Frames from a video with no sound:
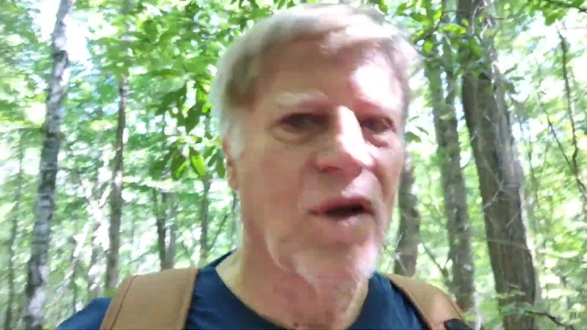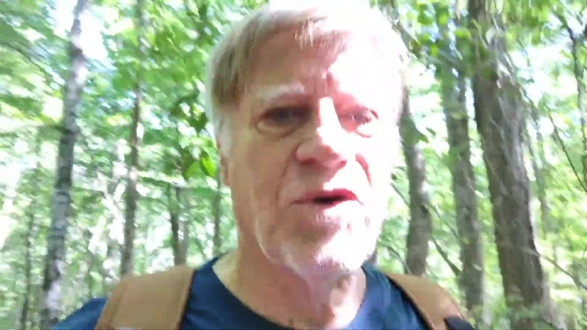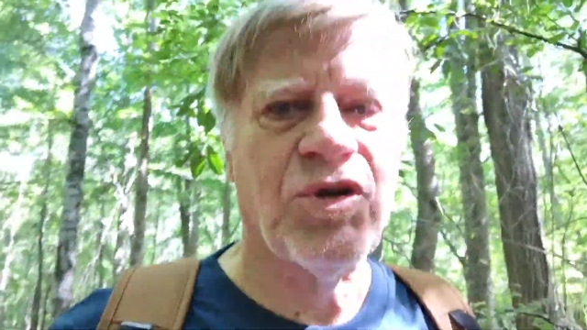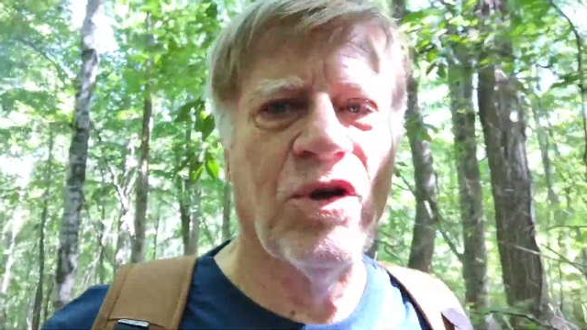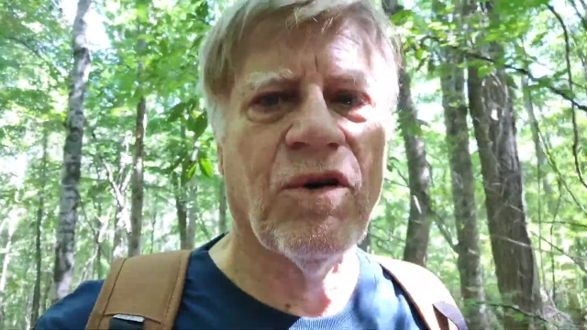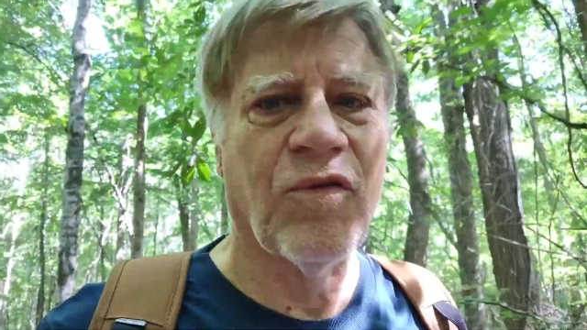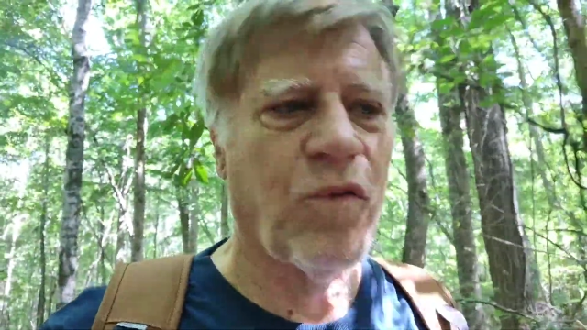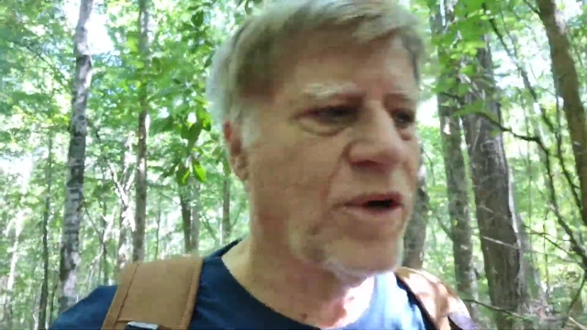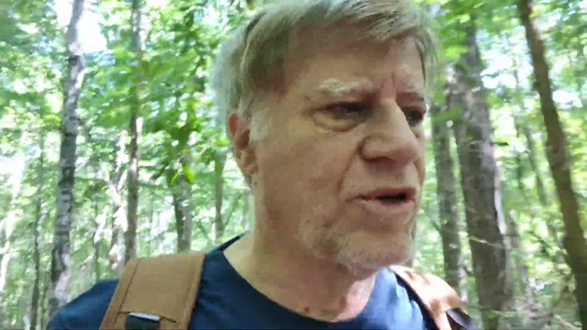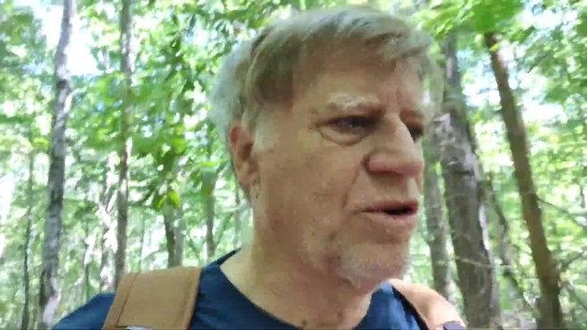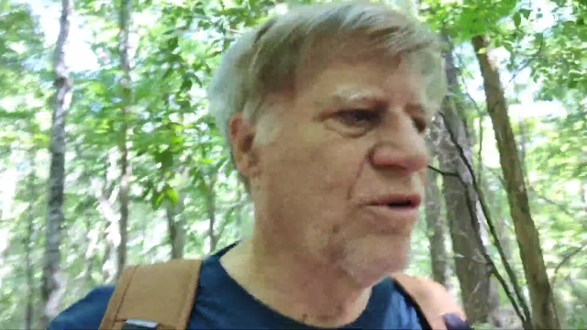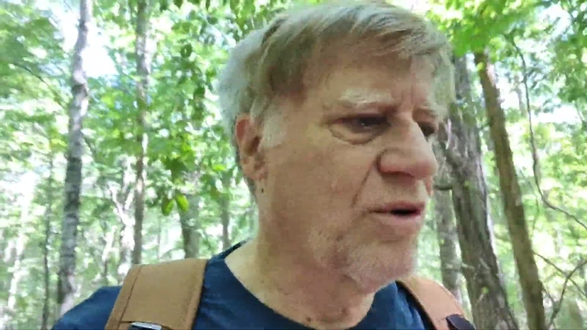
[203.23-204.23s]
sure of
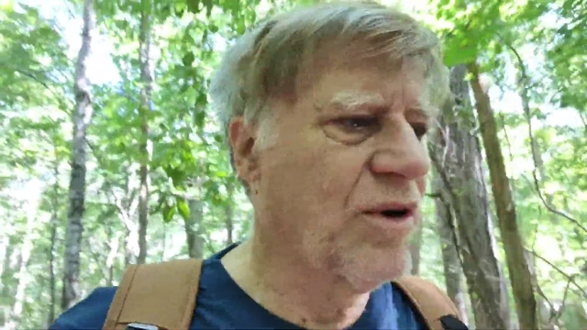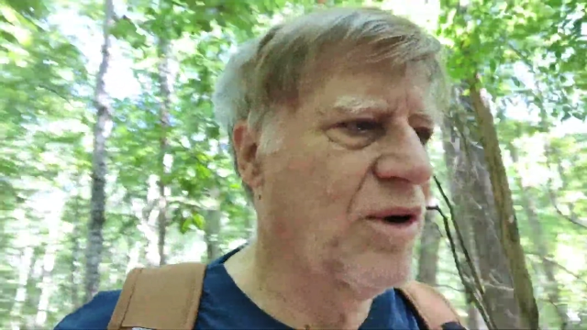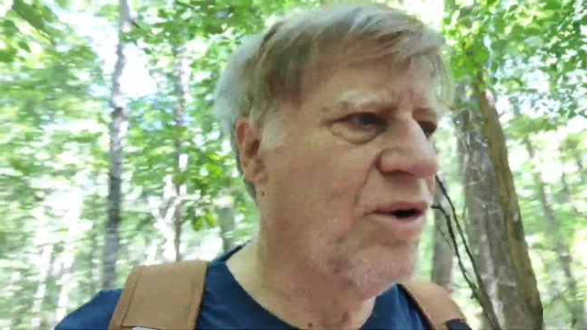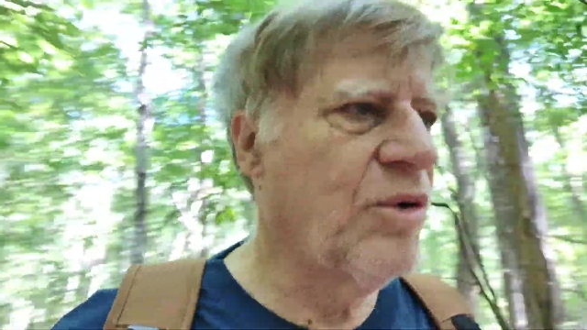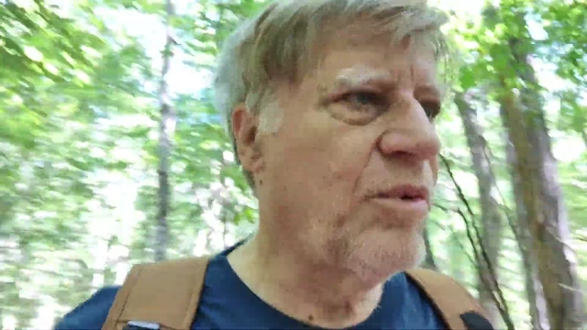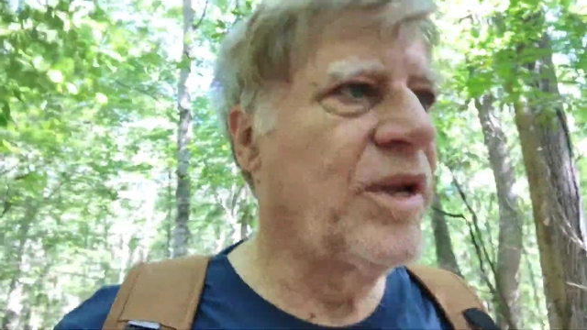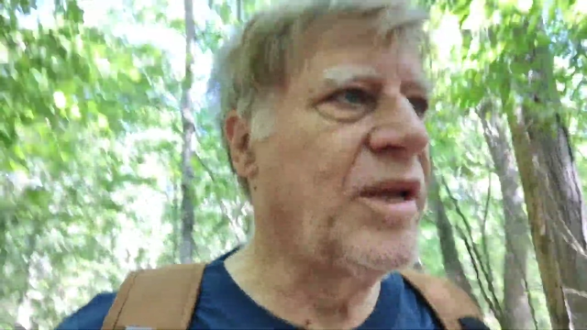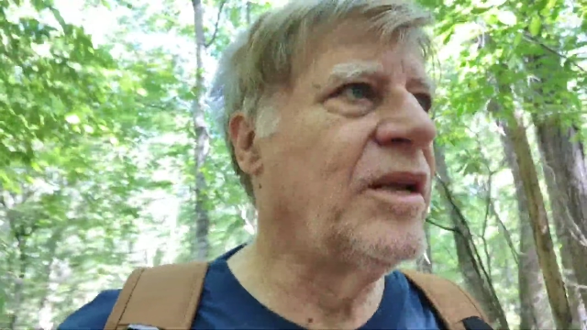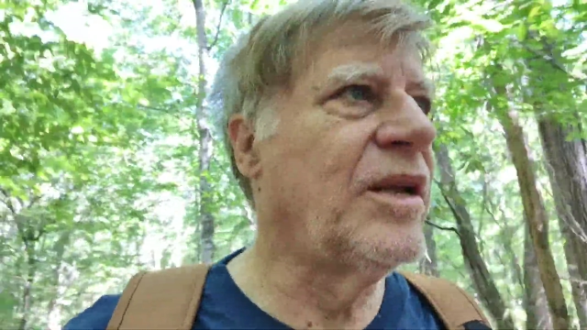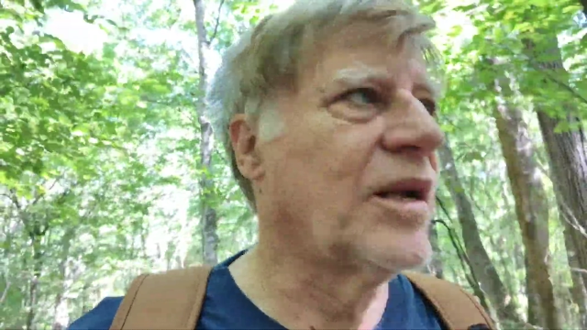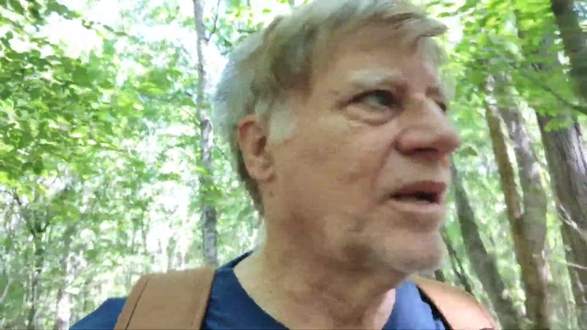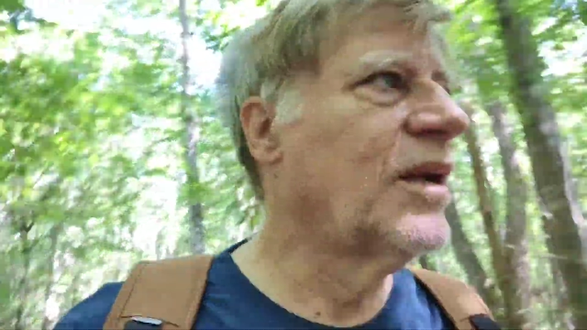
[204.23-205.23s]
what you're going to be
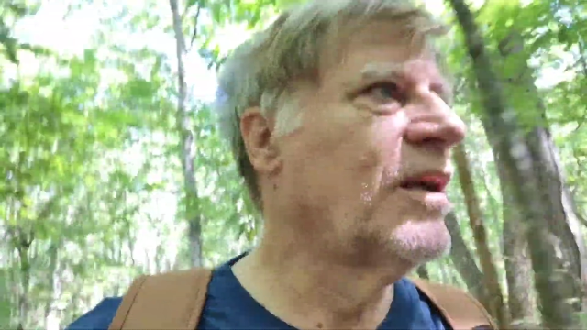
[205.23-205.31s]
eating